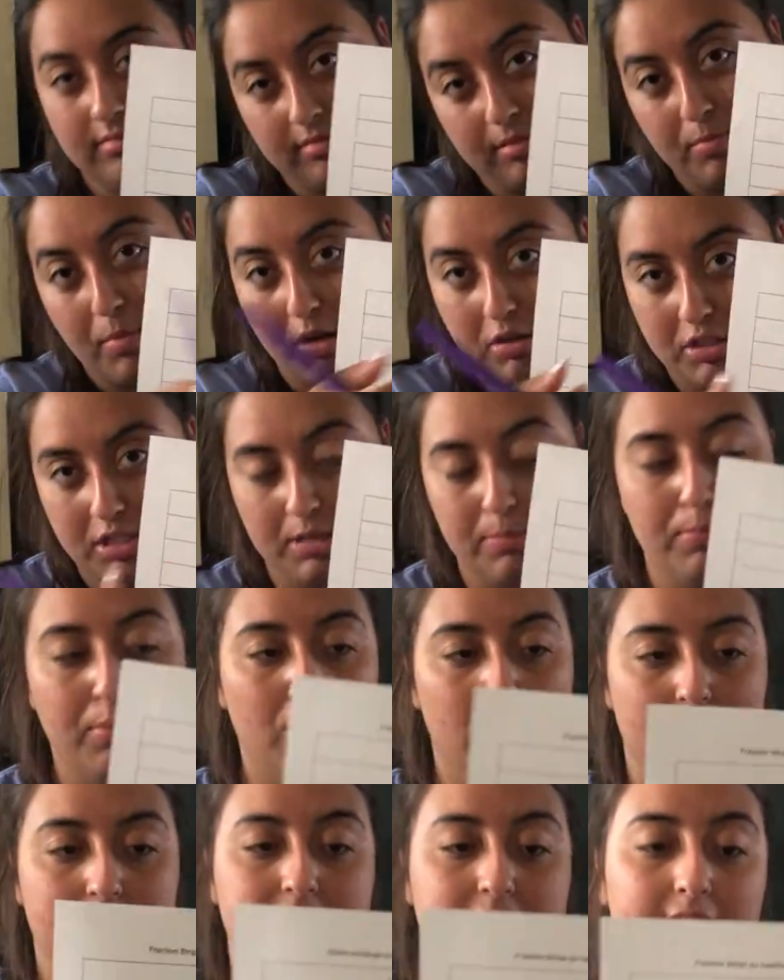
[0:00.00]
most
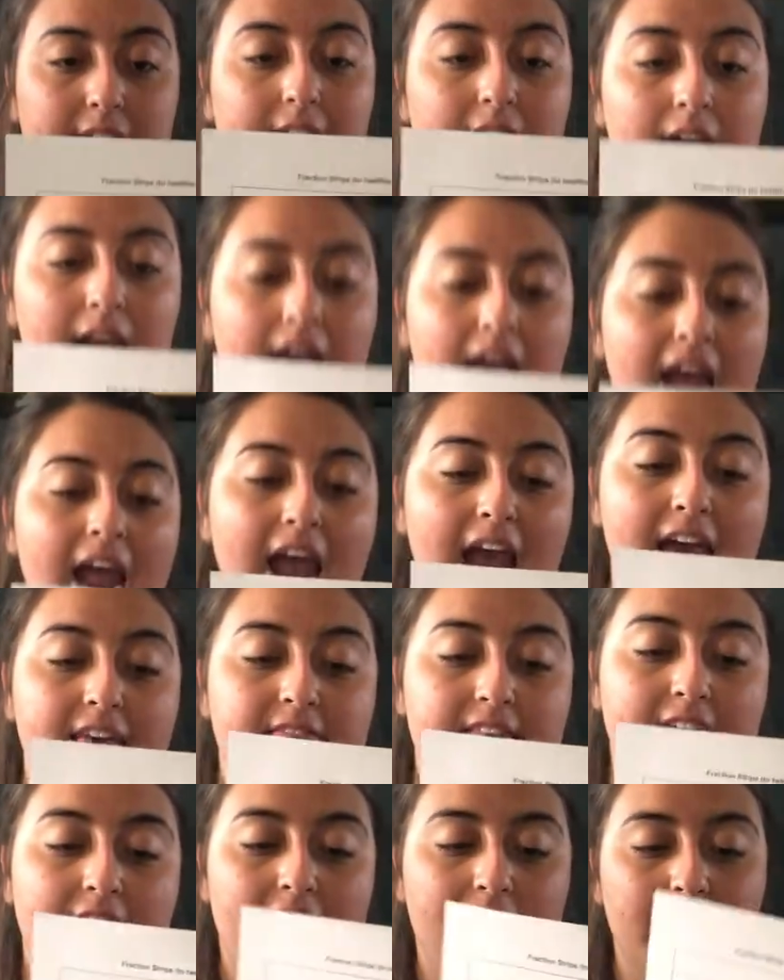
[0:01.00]
important,
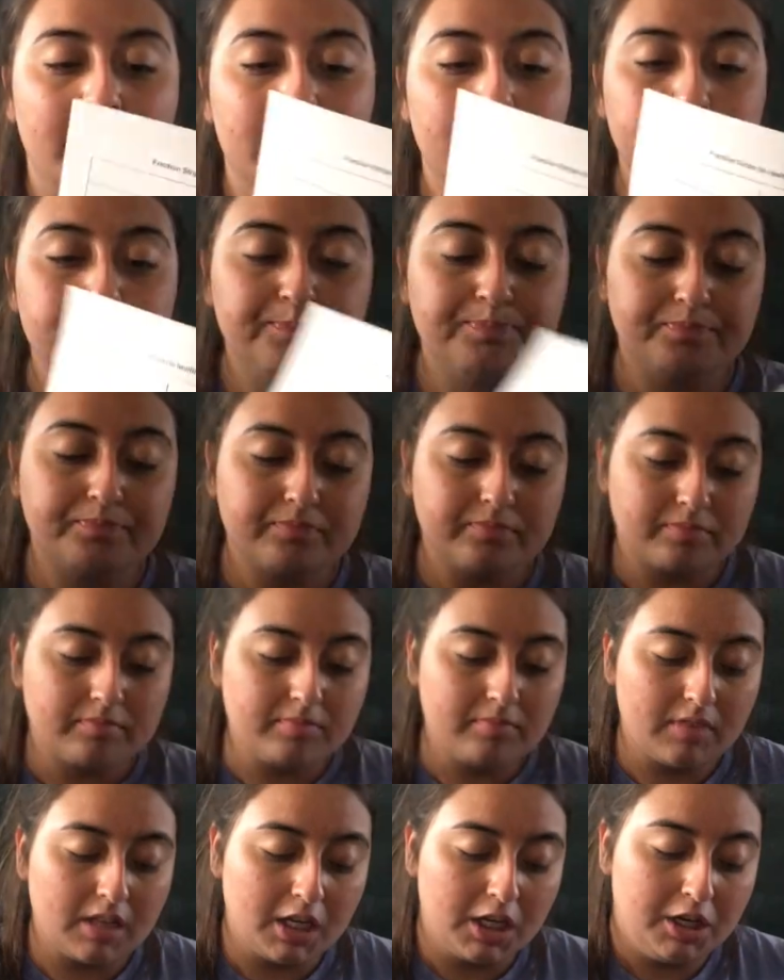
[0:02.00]
and then
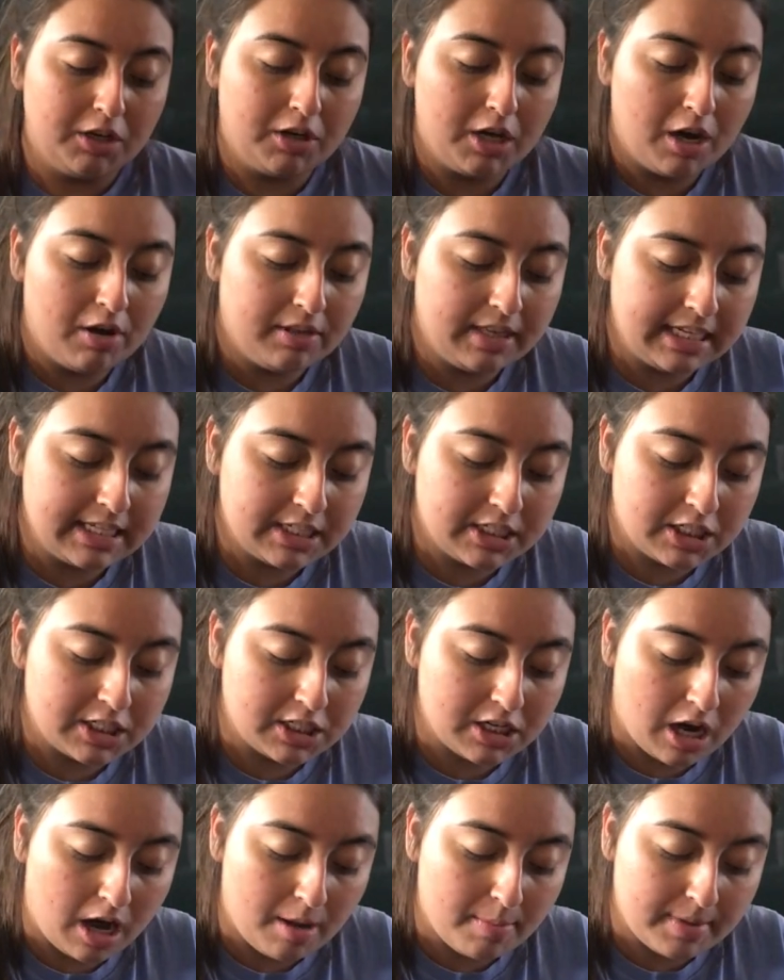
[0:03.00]
you know these
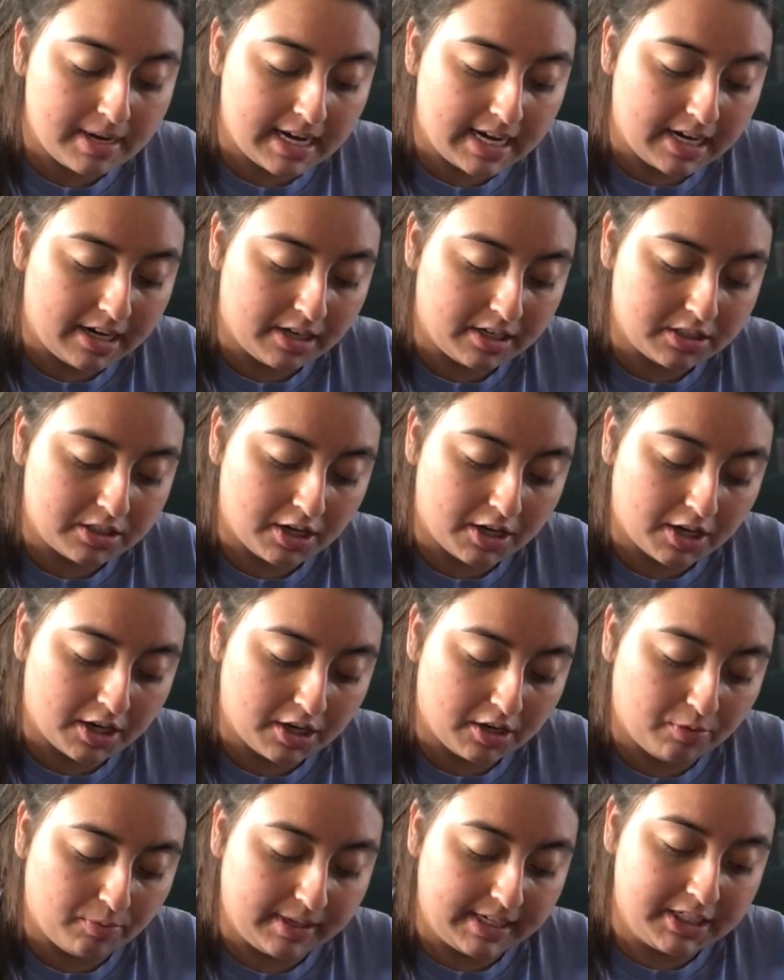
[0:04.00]
denominators are
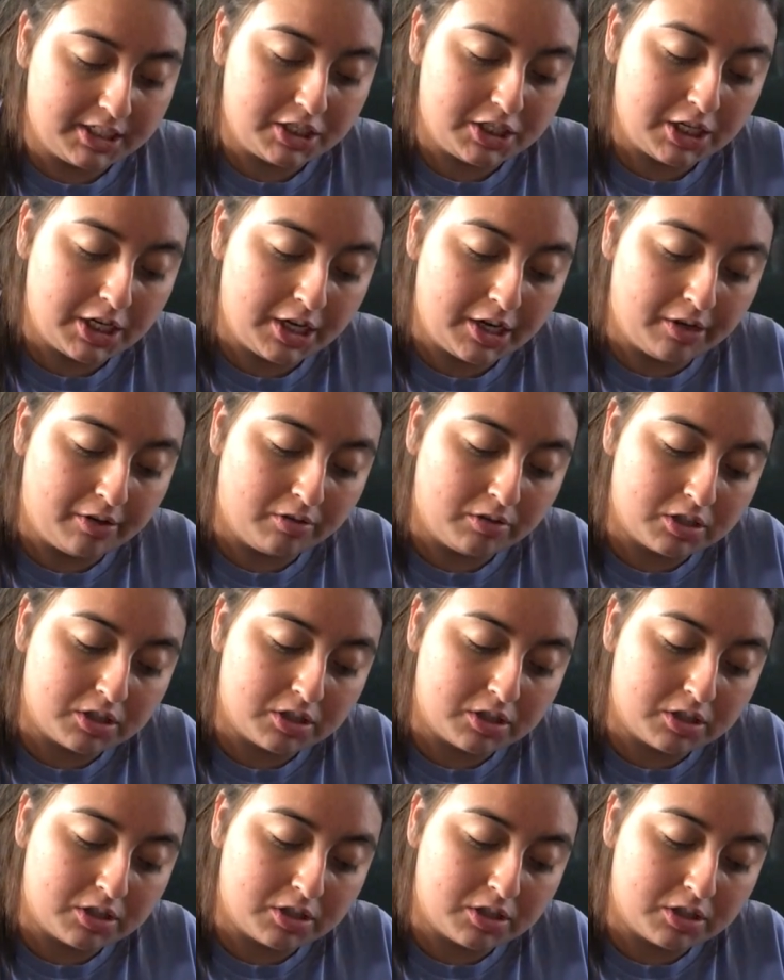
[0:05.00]
going to read 2.